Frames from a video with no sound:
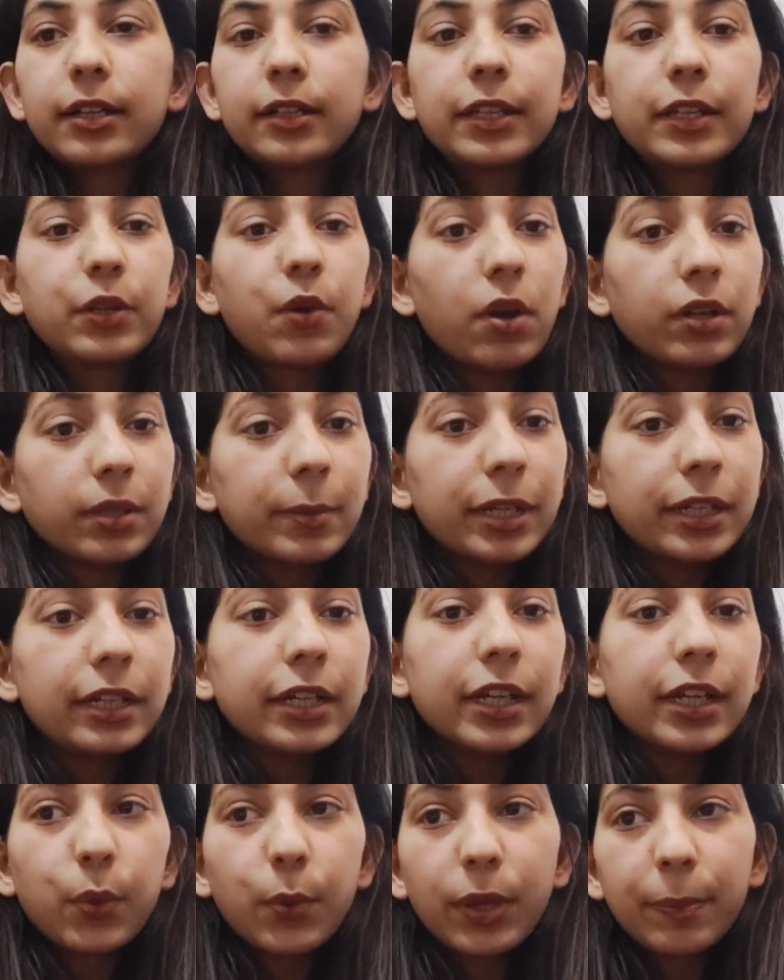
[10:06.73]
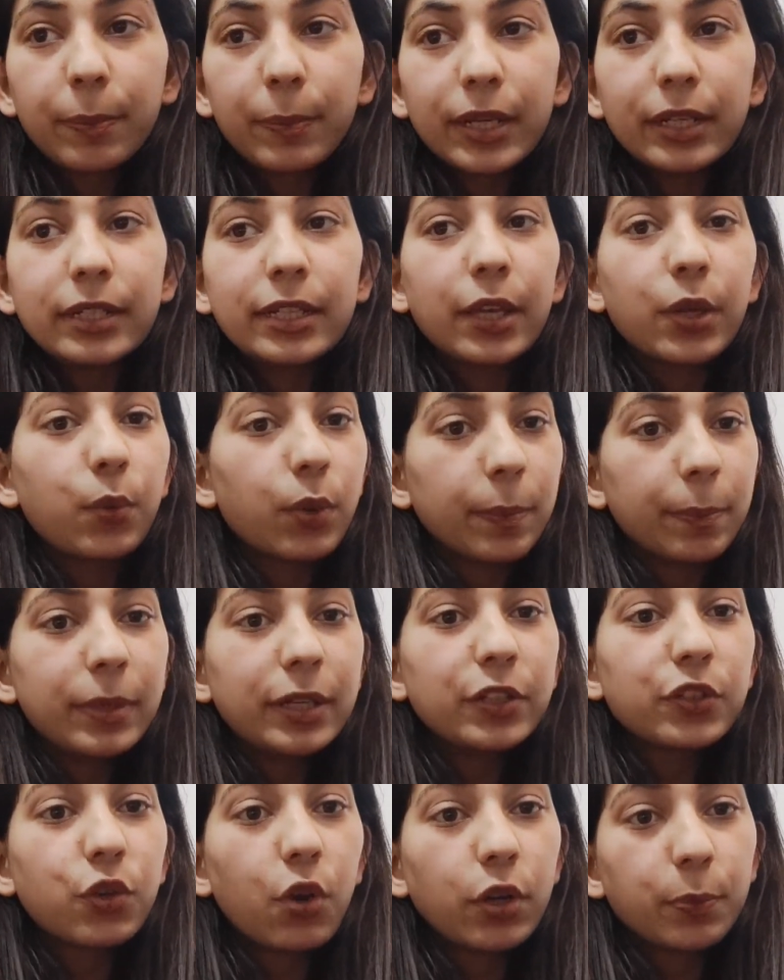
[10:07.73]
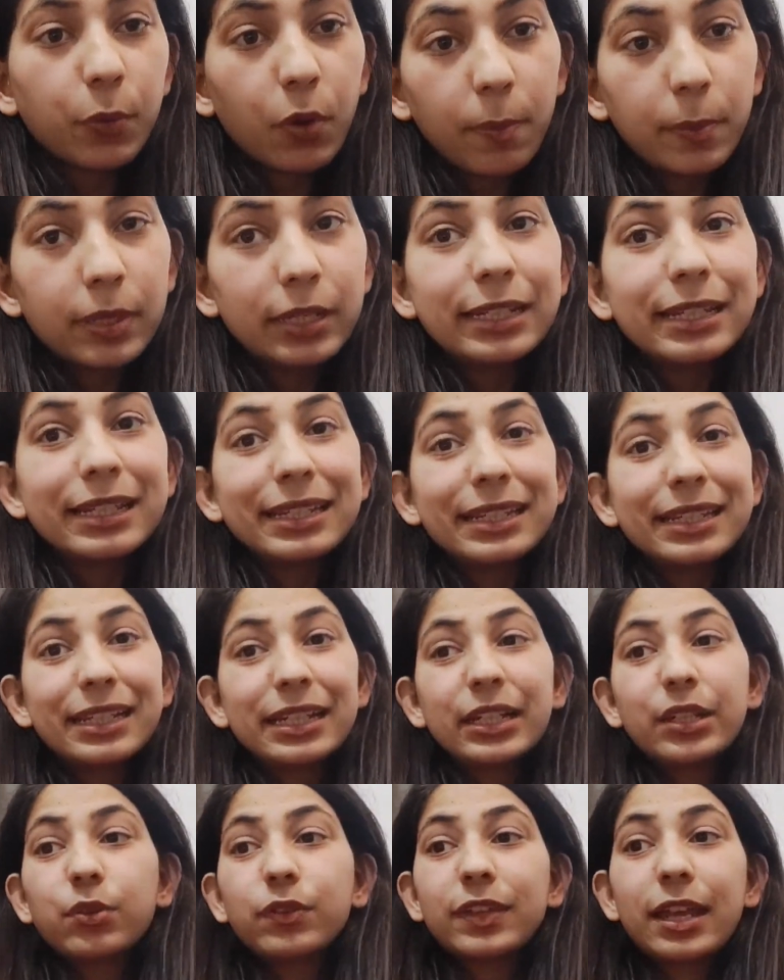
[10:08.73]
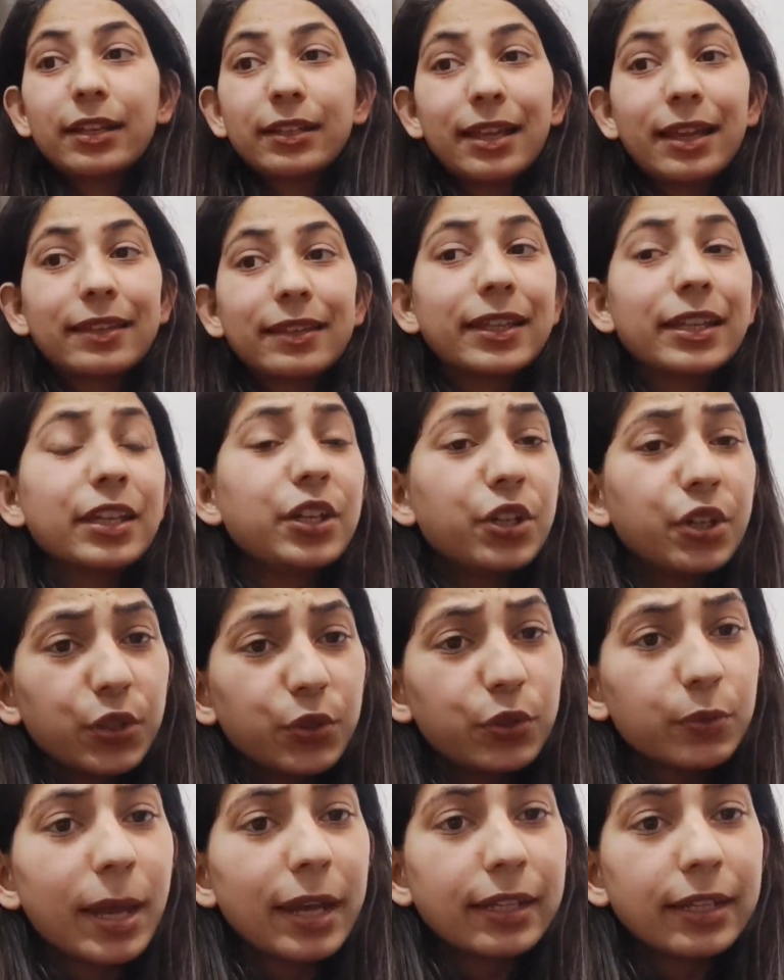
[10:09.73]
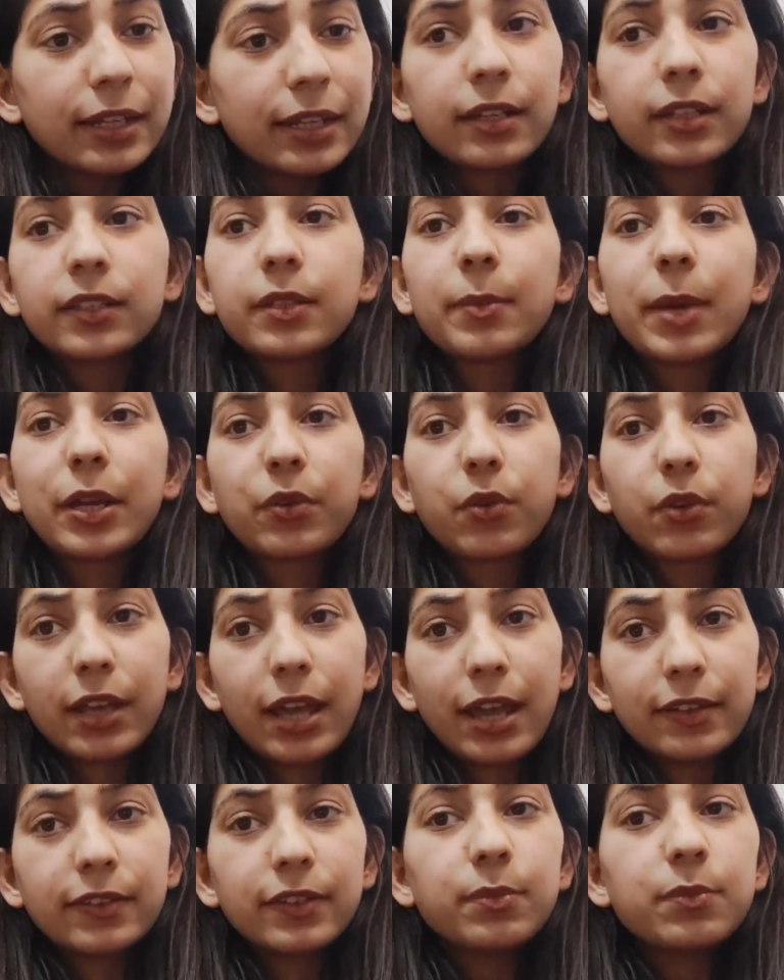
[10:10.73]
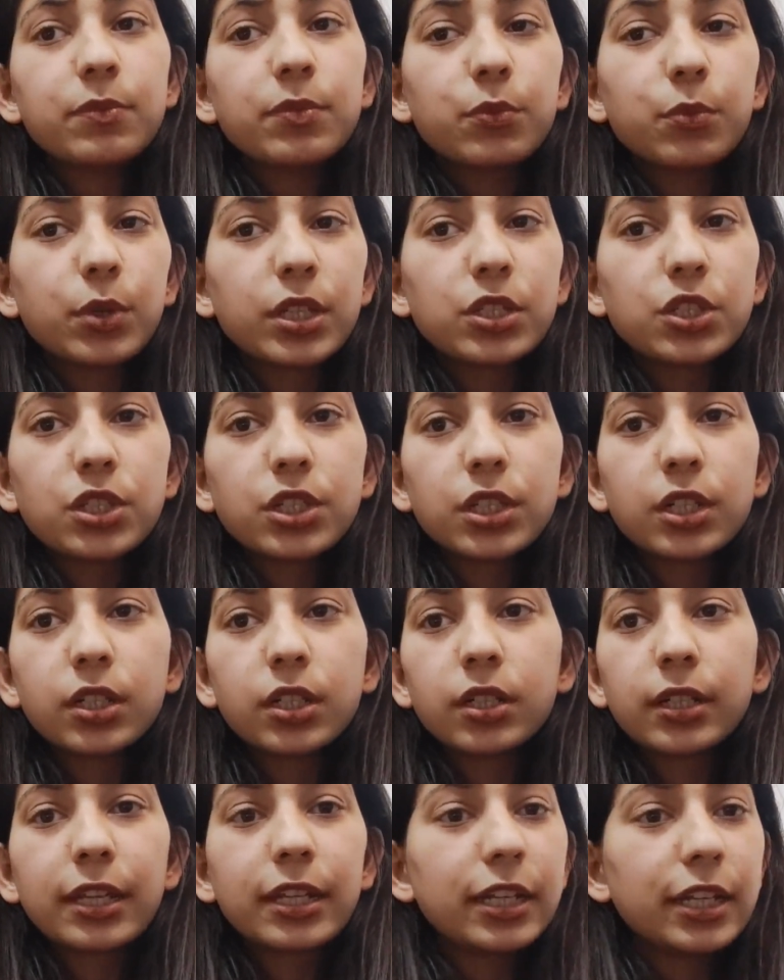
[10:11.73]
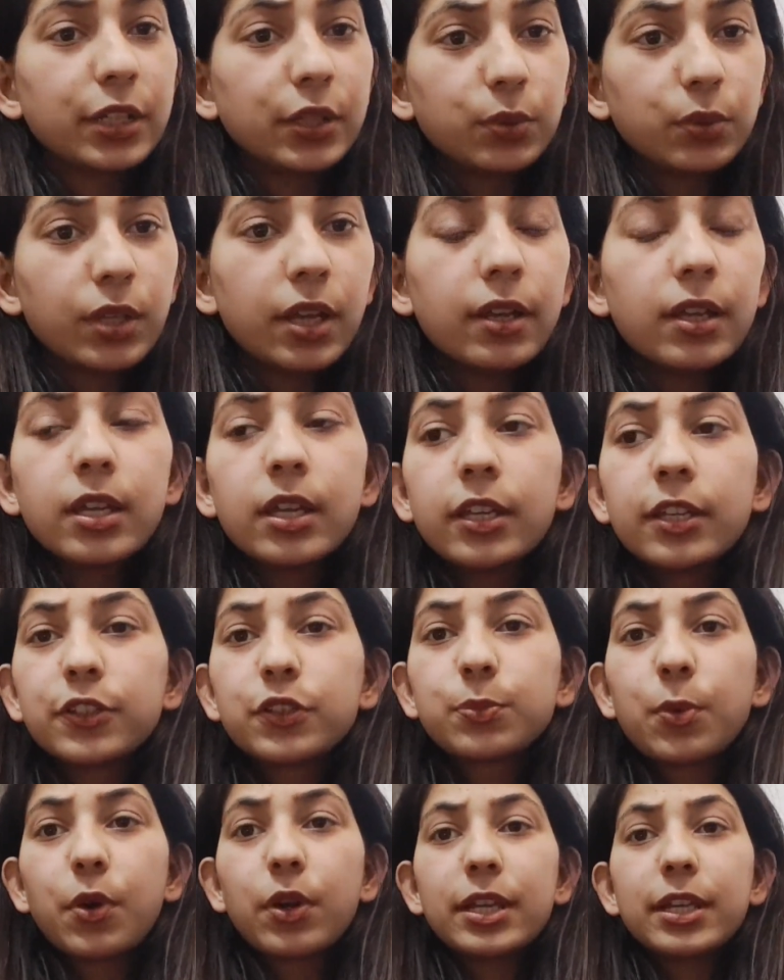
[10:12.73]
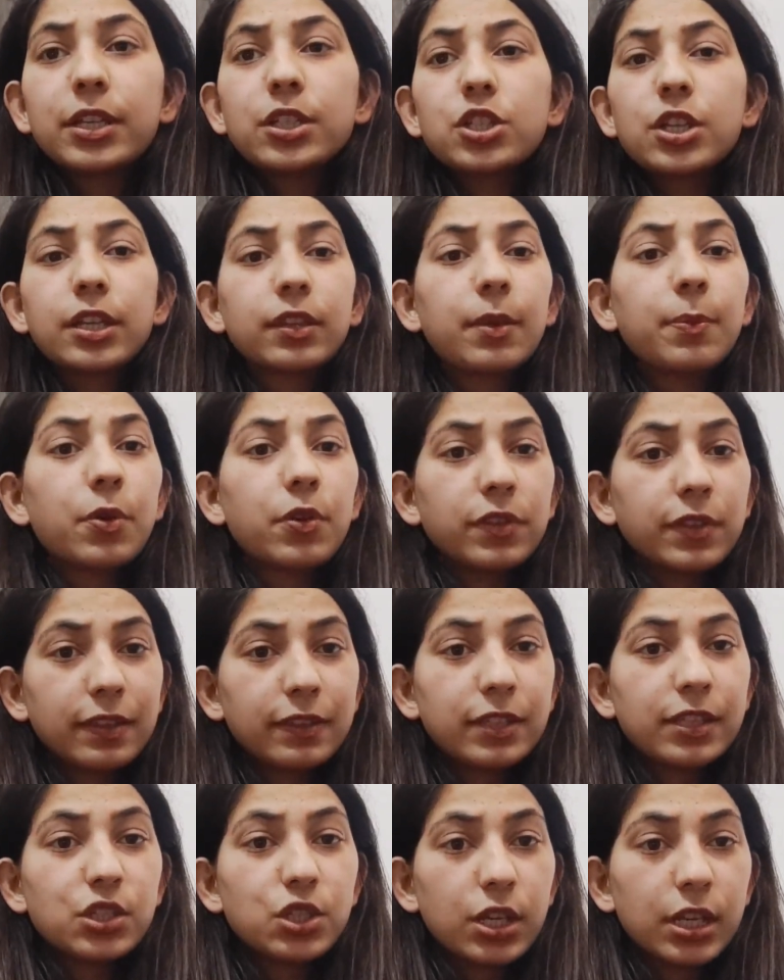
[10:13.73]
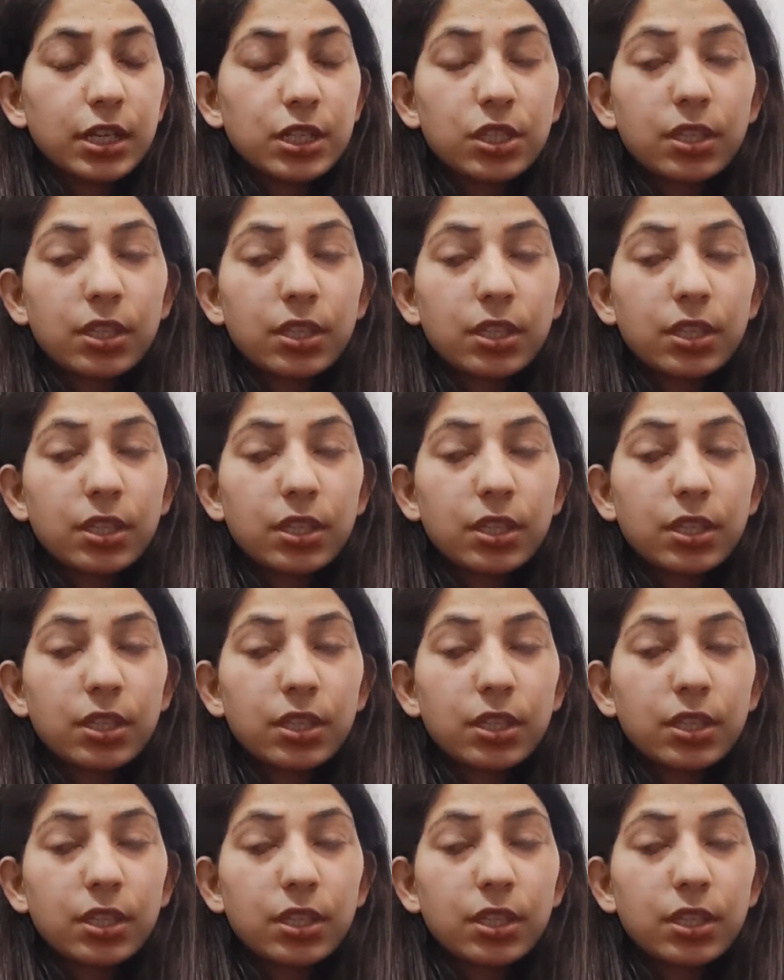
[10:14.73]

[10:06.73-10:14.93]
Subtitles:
Then contaminated equipment's not properly cleaned or sanitized, they can introduce bacteria and other microorganisms, which can lead to the spoilage in the processing chain.